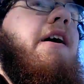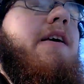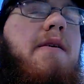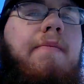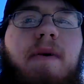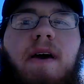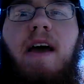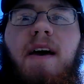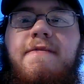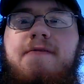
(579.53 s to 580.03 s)

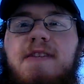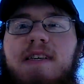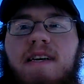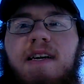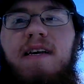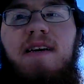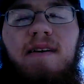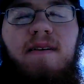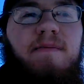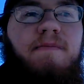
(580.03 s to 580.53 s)
You may have
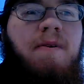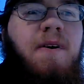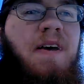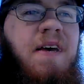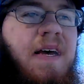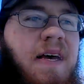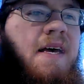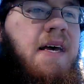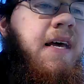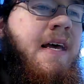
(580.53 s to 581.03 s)
seen him.
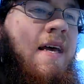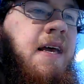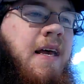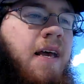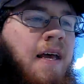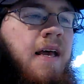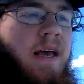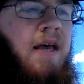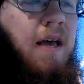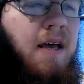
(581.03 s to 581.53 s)

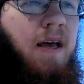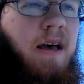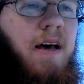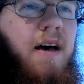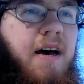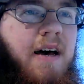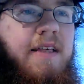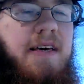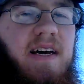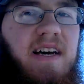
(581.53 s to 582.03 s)

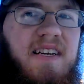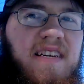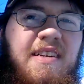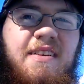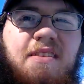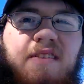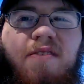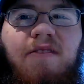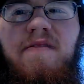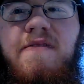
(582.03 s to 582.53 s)
I think I
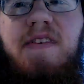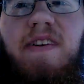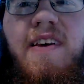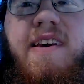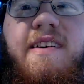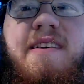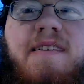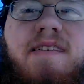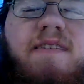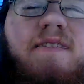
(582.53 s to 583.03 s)
did a little
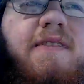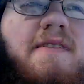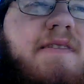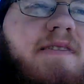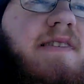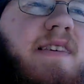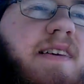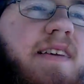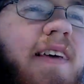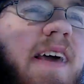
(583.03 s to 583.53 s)
video.
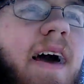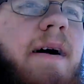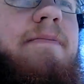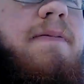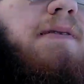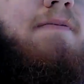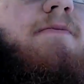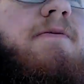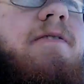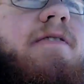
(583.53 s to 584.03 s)
It said
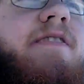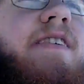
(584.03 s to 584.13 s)
cat people